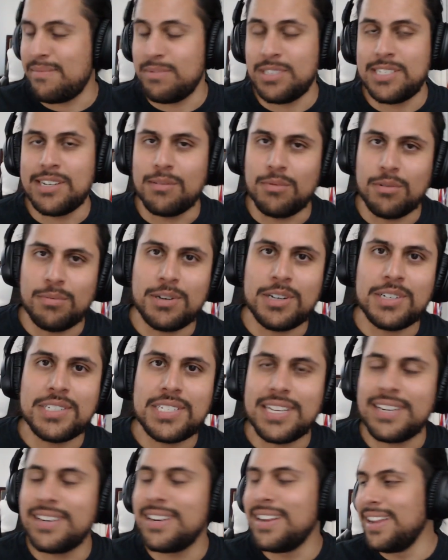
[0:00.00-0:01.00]
I'm a terrible
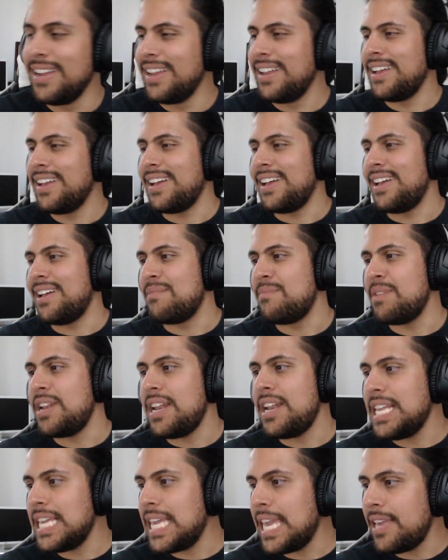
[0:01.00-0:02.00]
person. Um, but
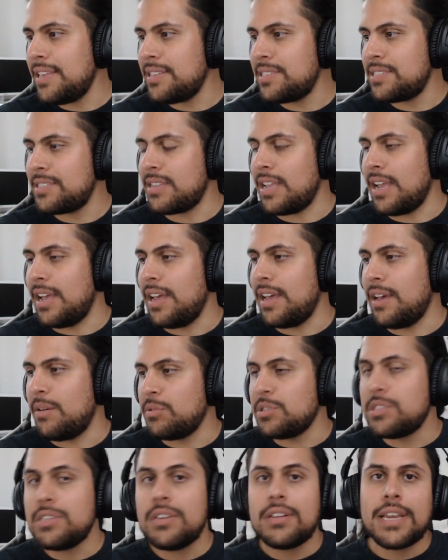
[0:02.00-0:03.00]
in any case, uh,
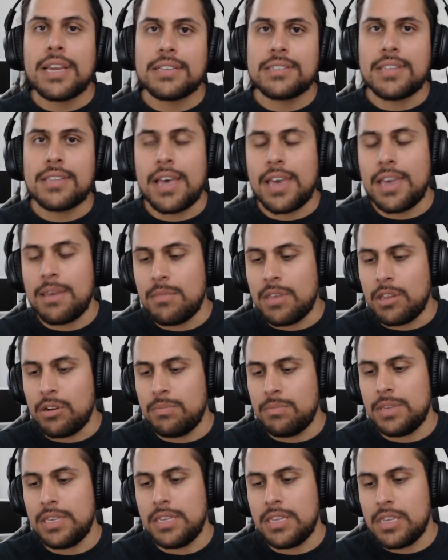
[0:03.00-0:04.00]
we'll see you next time.
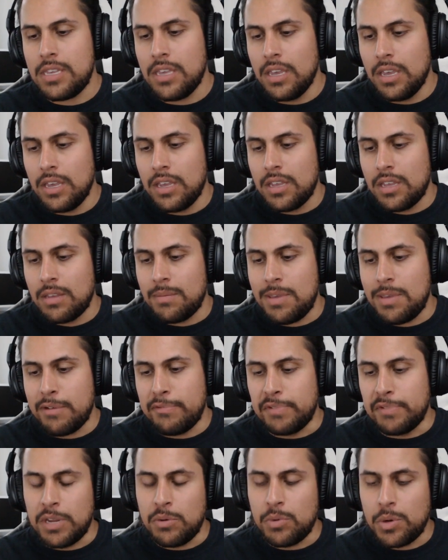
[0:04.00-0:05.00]
It'll be be a
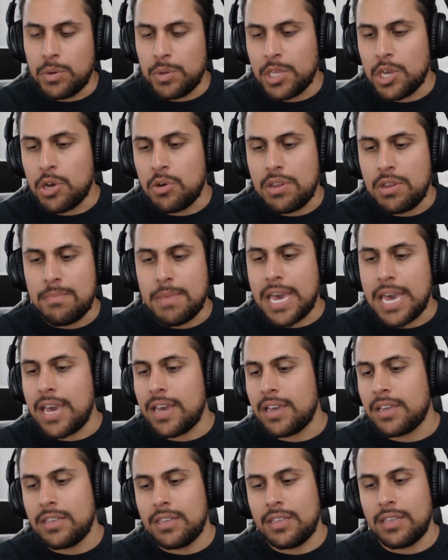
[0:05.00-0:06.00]
fun one with Coney
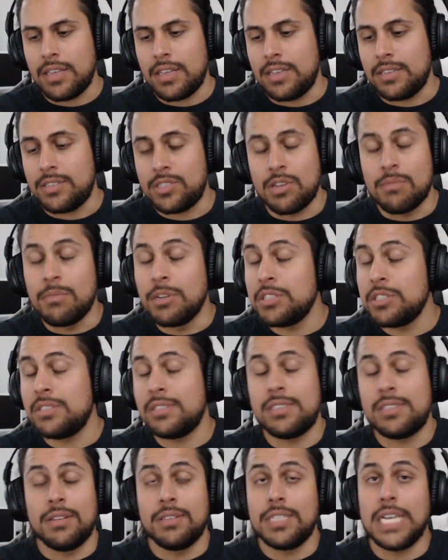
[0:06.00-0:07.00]
back. Uh, so much to
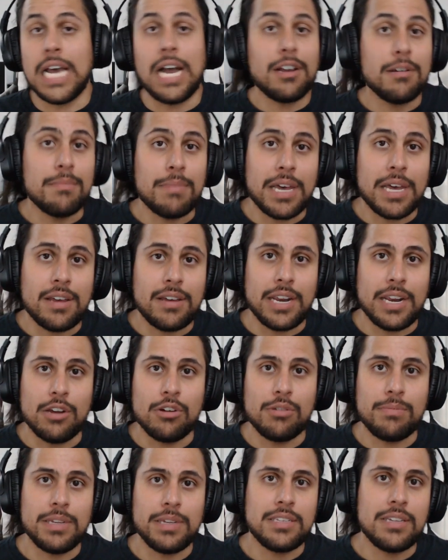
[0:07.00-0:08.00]
still talk about. I
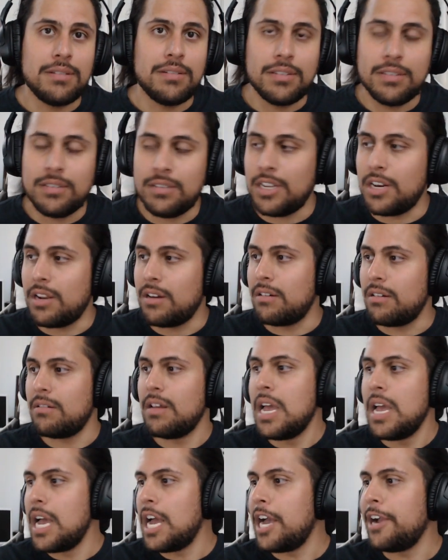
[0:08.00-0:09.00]
hope I did, you know,
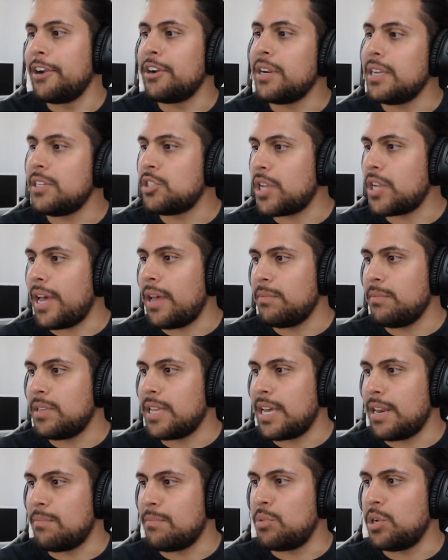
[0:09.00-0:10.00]
a great job
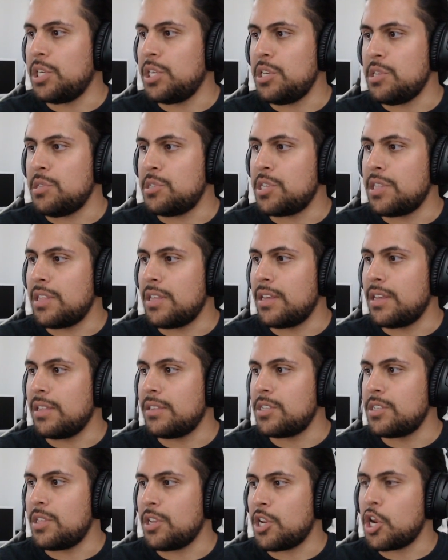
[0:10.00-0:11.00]
kind of bringing you to the
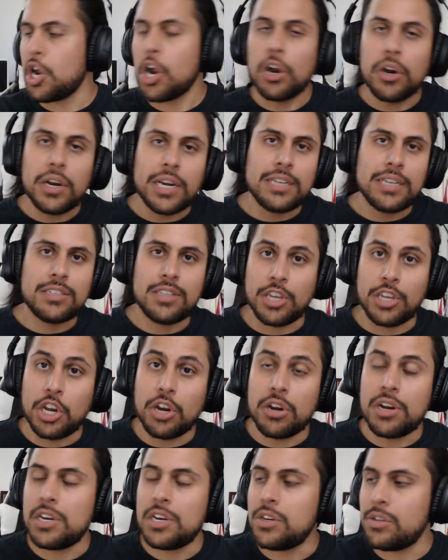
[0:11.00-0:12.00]
to the current to the
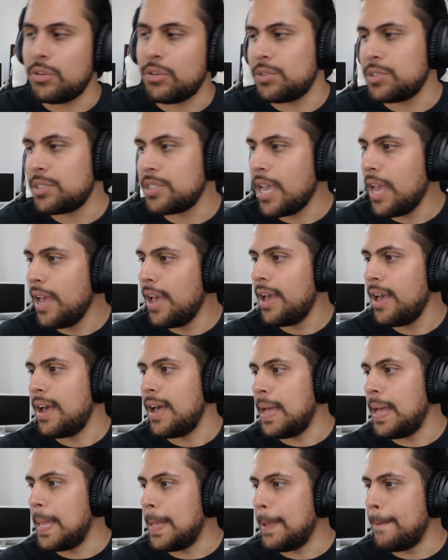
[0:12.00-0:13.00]
current news.
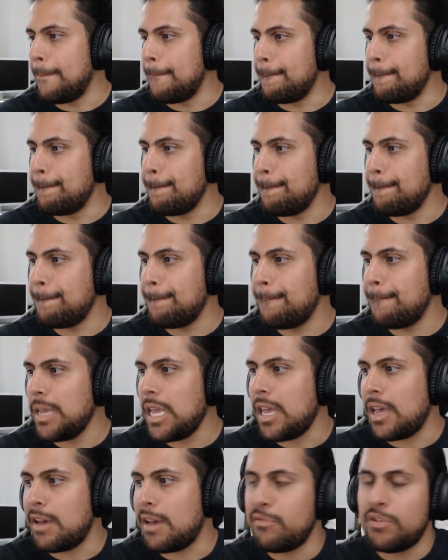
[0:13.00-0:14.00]
Um, but
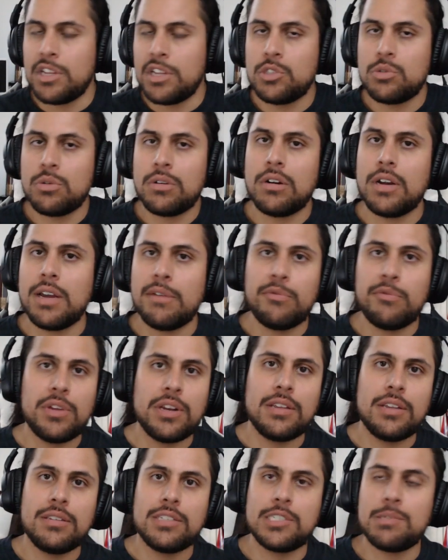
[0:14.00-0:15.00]
yeah, have fun on Twitter, have fun
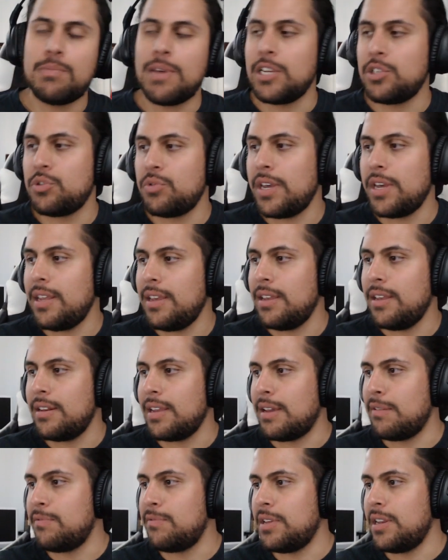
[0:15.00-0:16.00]
on Smash Reddit,
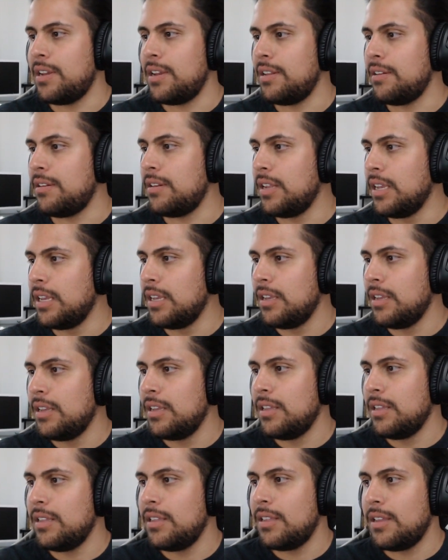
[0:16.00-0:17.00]
have fun on
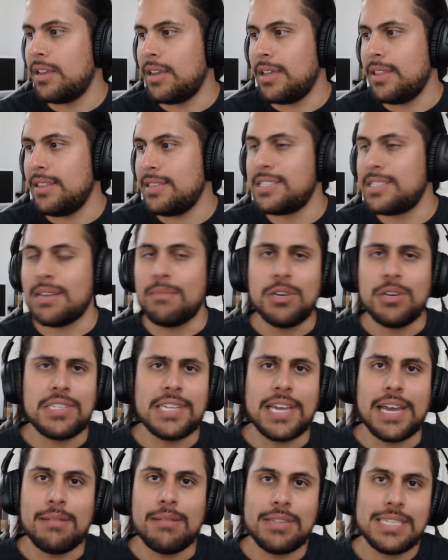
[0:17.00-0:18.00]
uh, the
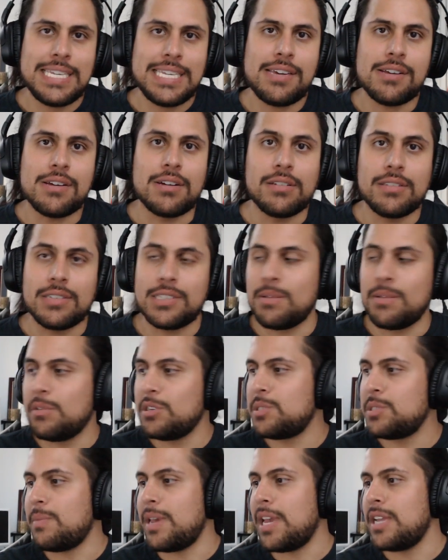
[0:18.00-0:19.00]
summertime. It's here. The summer
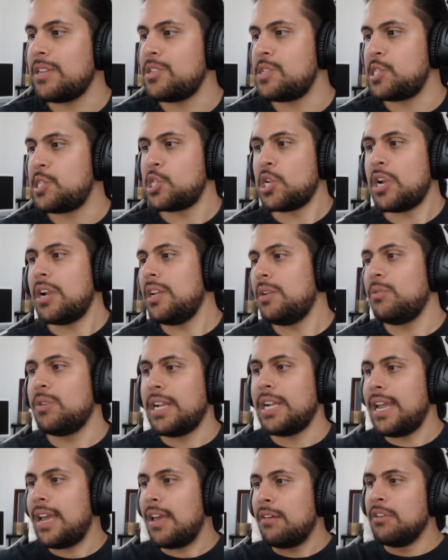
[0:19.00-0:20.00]
Smash is starting. We're
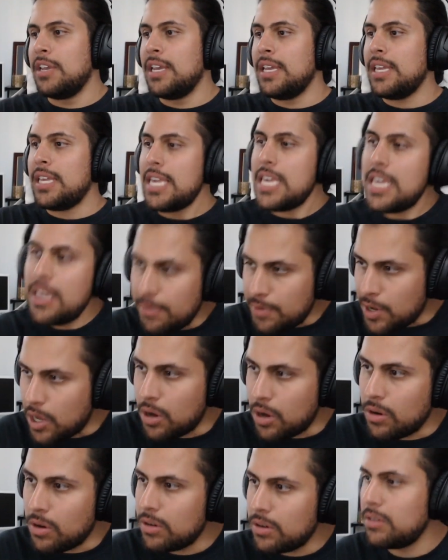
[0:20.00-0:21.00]
gonna have
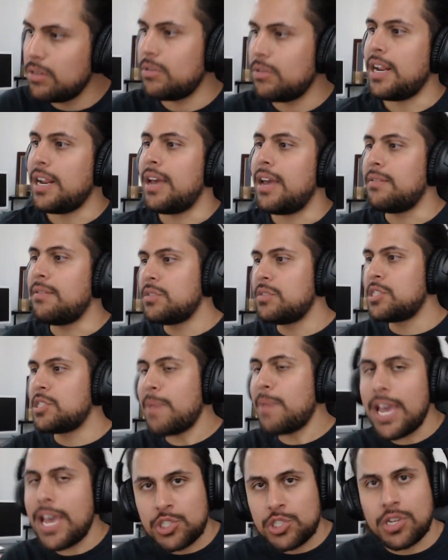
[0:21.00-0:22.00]
Evo, we're gonna have
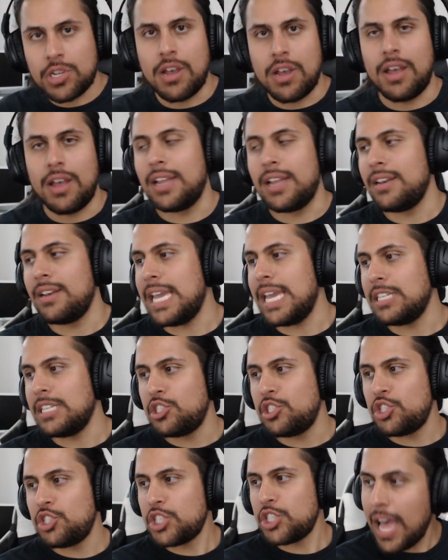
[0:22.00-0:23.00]
Smash Con and
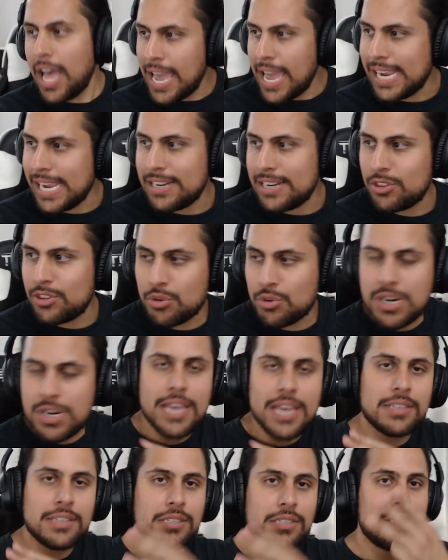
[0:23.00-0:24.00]
Shine. Three
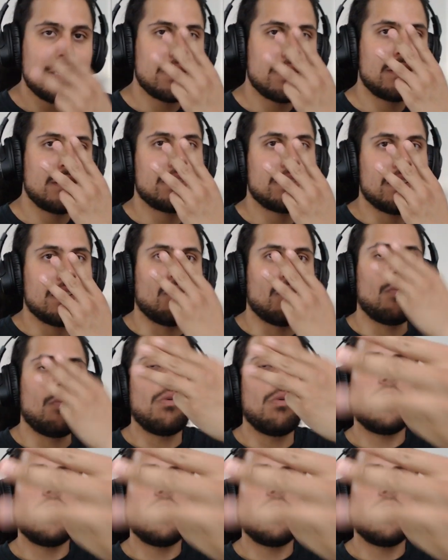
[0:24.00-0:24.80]
S tiers in